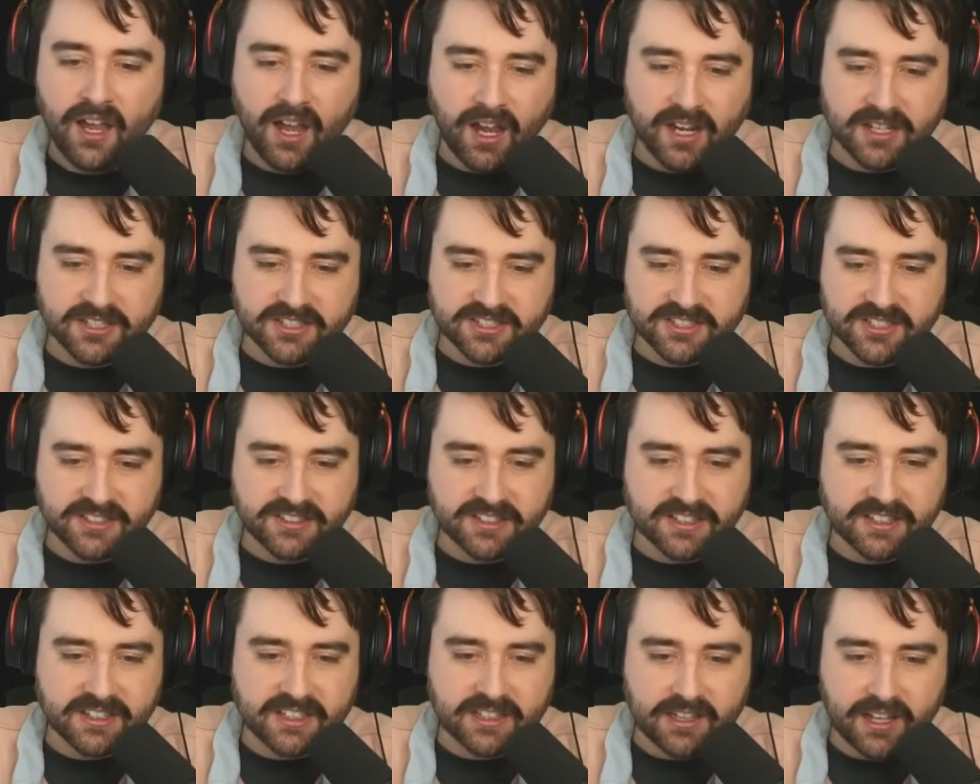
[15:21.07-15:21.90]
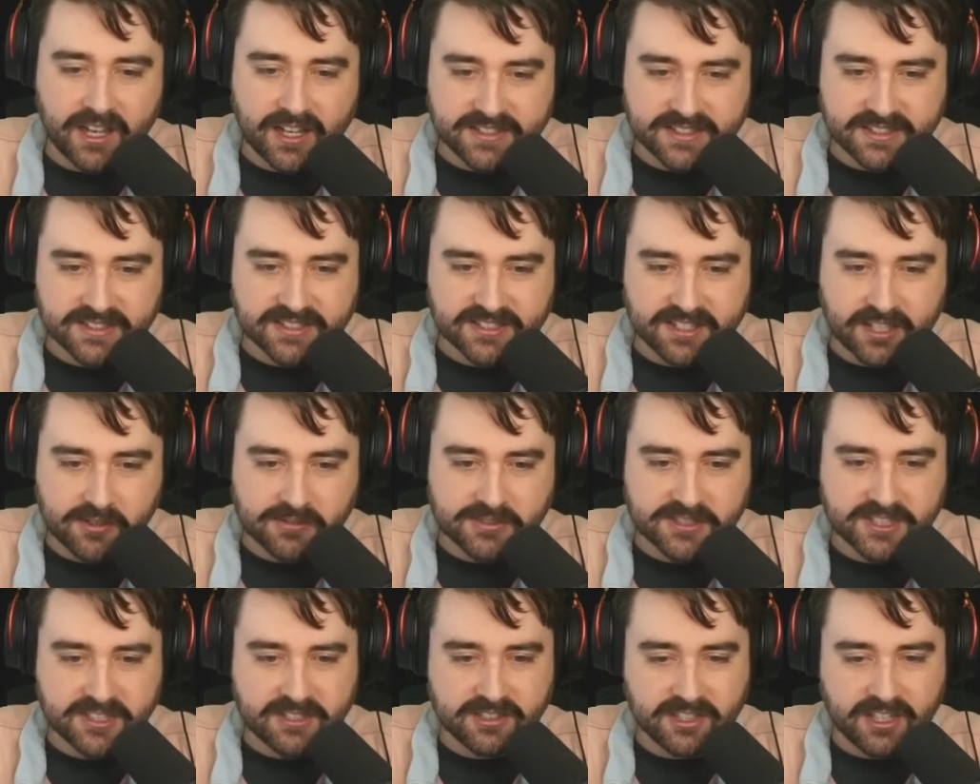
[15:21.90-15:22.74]
I just think that the class itself
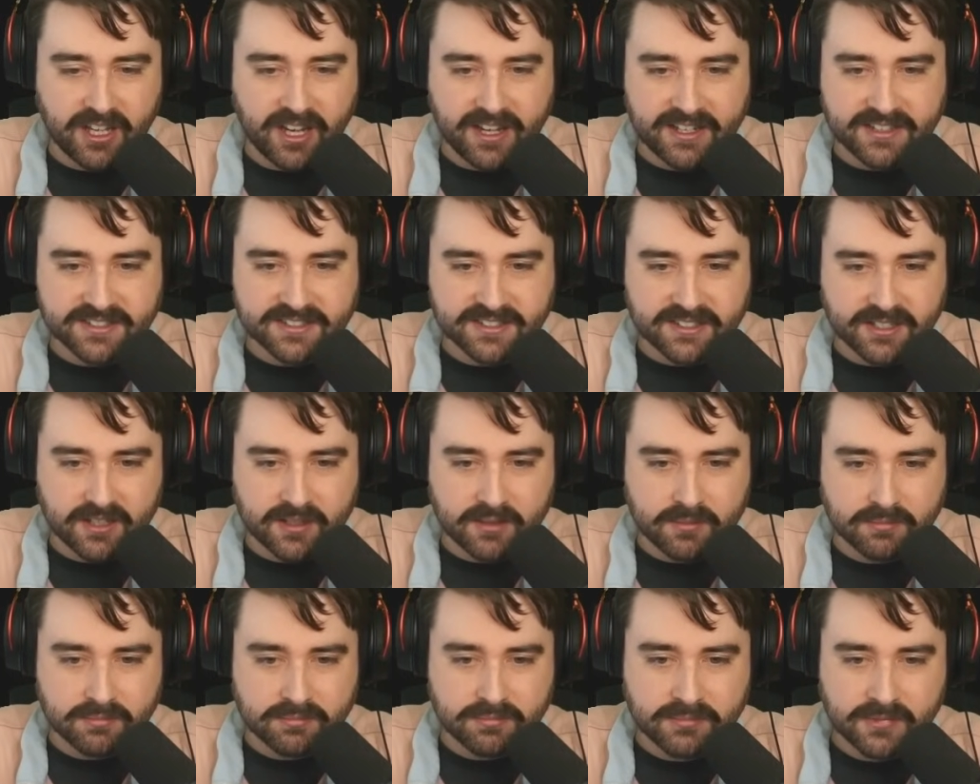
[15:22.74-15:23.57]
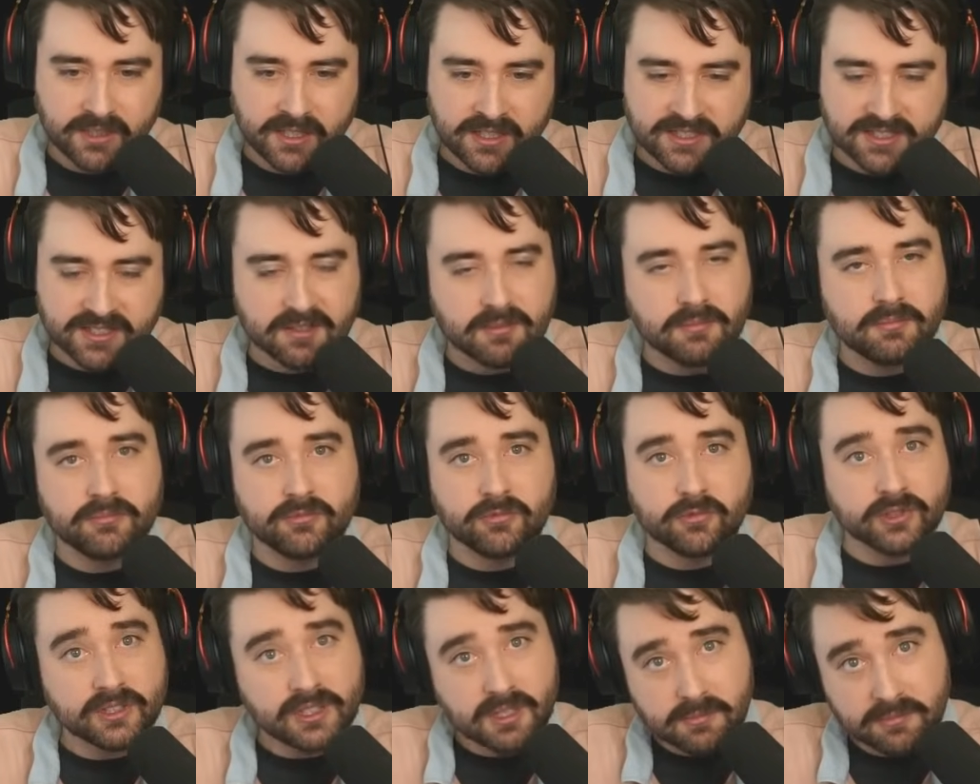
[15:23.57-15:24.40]
still has some
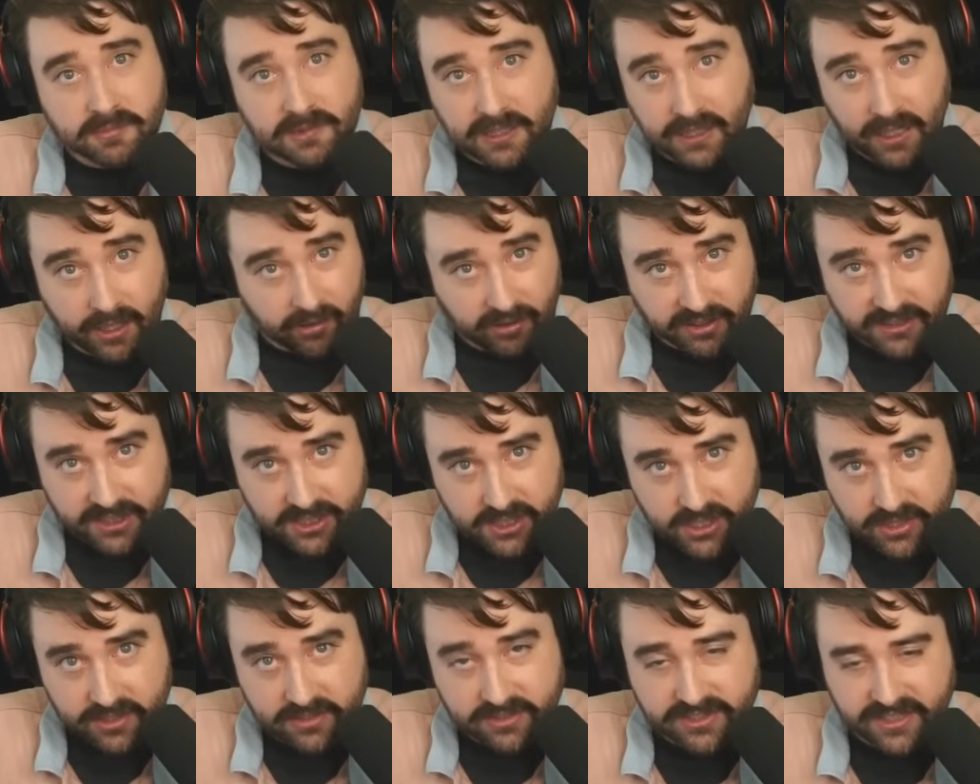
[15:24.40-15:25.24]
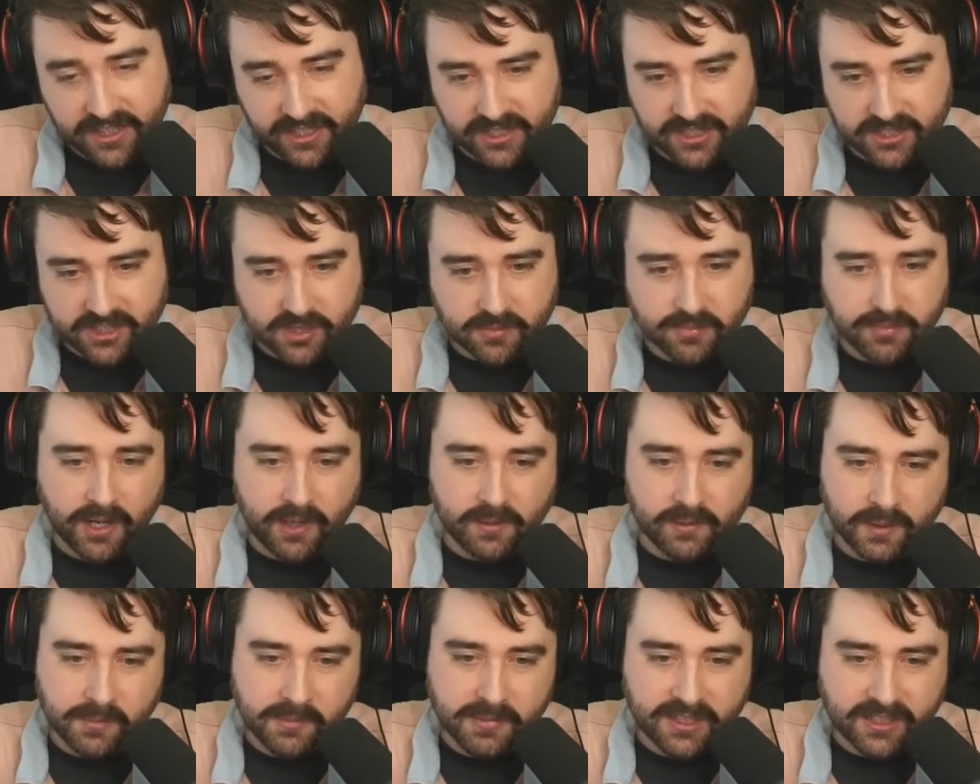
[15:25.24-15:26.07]
really glaring issues, and it should
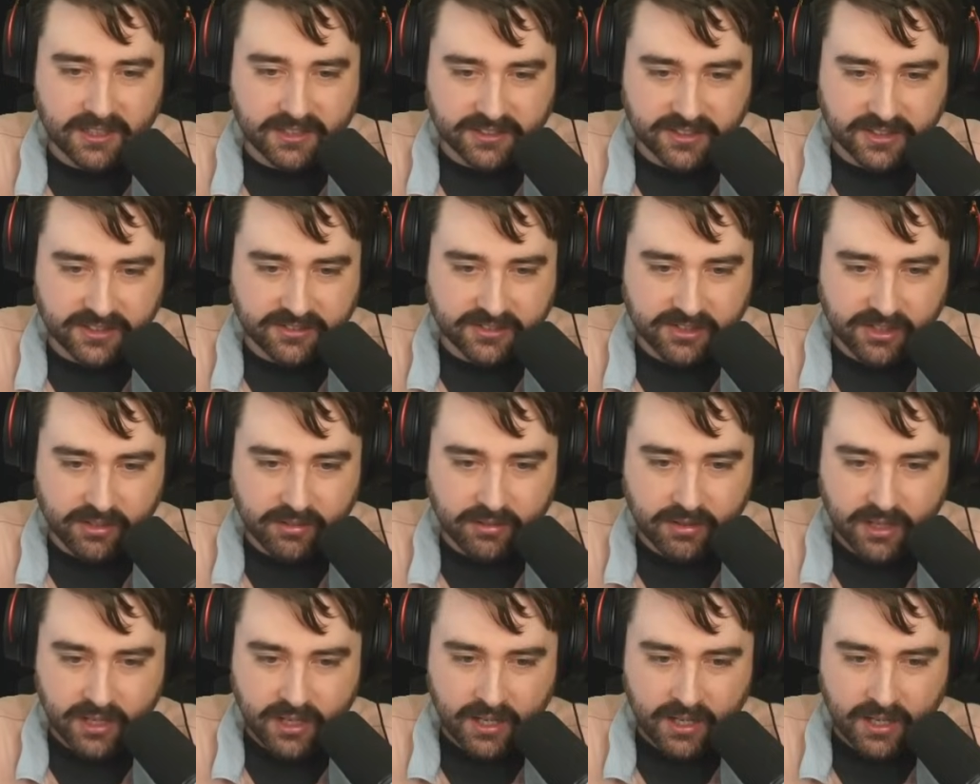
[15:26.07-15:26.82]
probably be looked into.